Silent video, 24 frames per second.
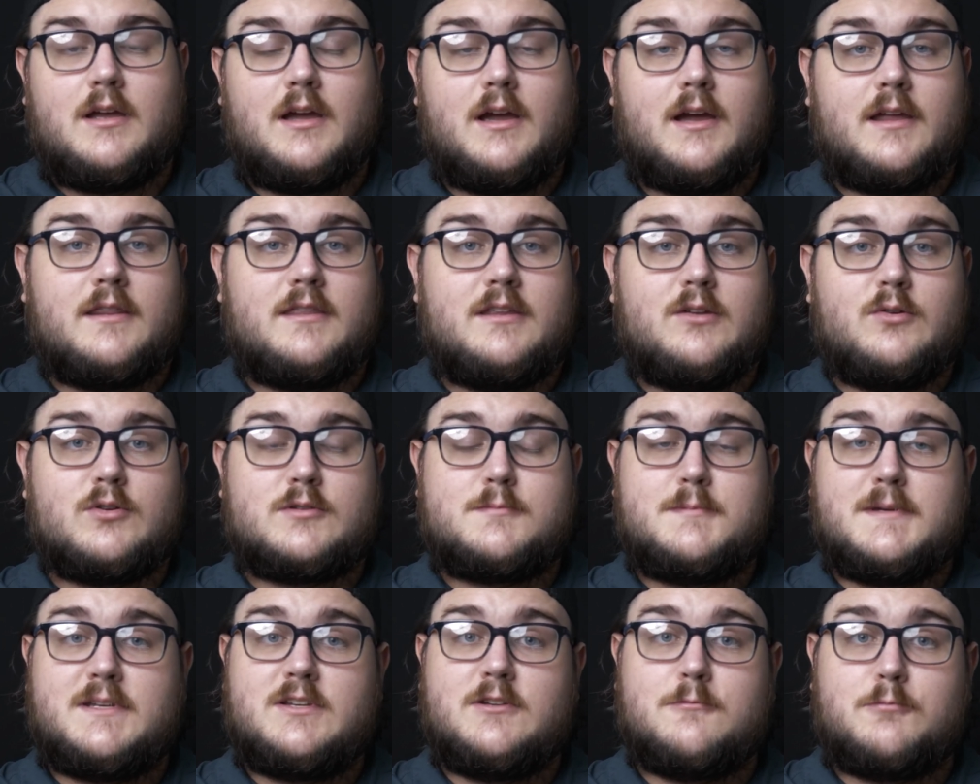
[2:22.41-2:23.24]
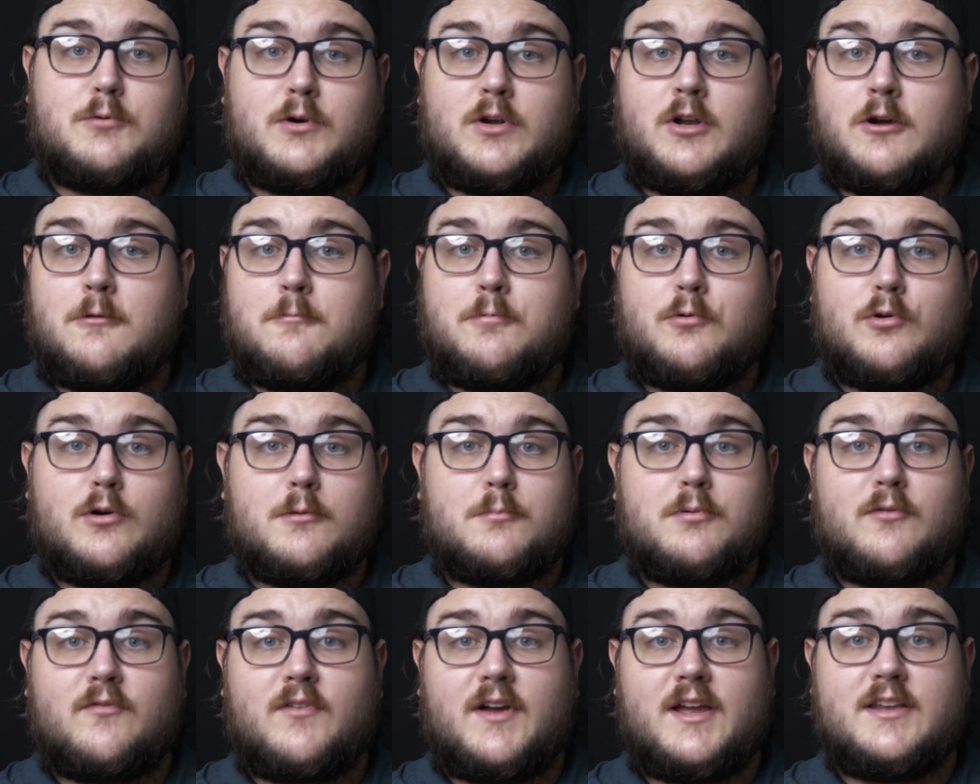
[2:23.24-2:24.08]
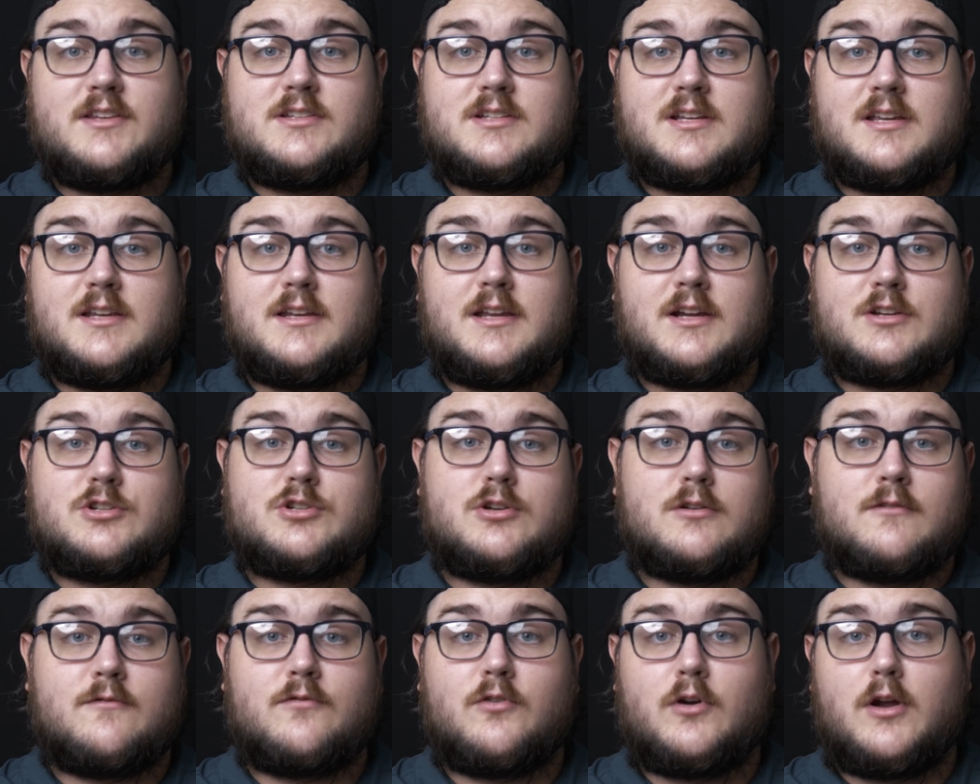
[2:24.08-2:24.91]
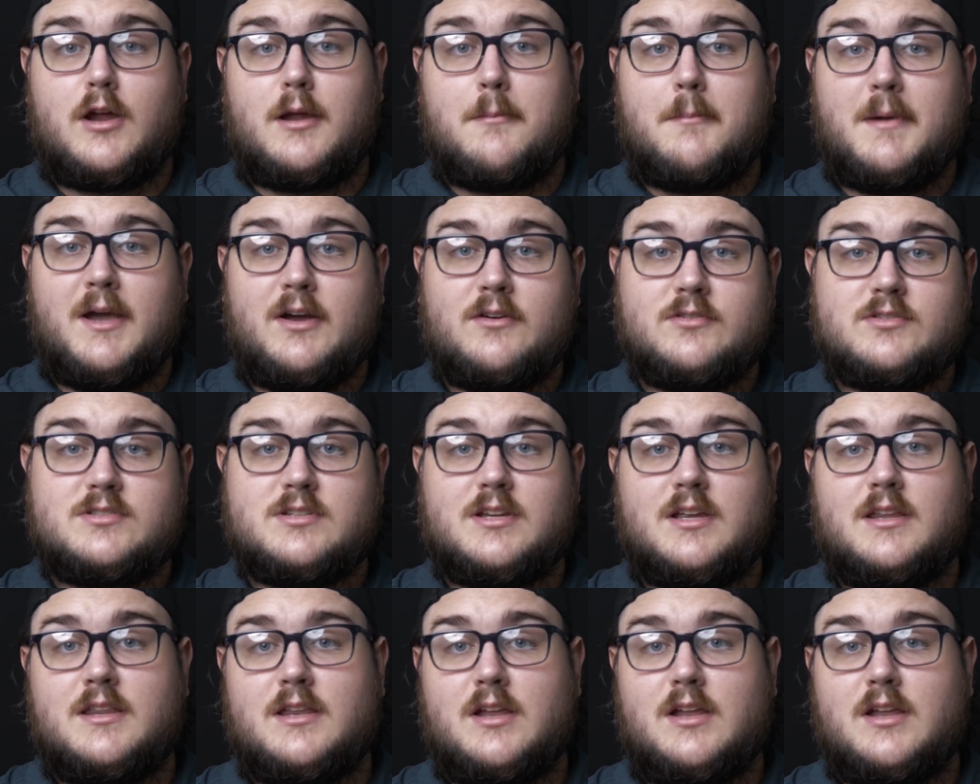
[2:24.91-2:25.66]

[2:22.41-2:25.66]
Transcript: Uh, the U S B two point oh port provides connection for a mouse,